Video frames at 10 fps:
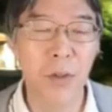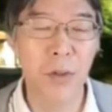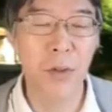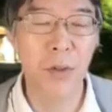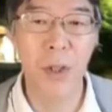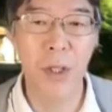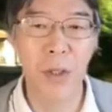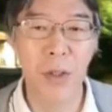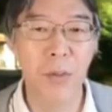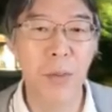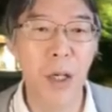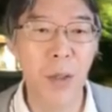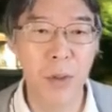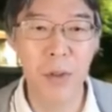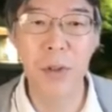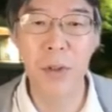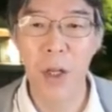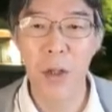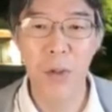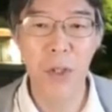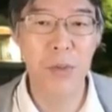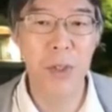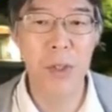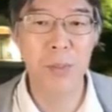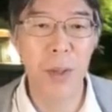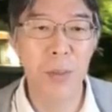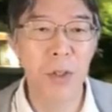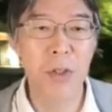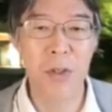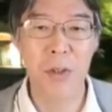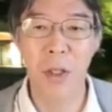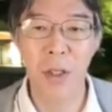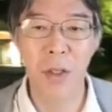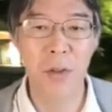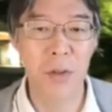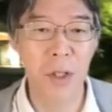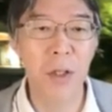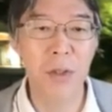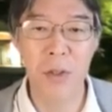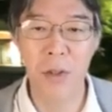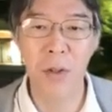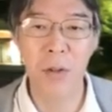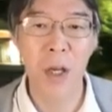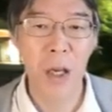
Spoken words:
to read my book, which was published like 2 years ago,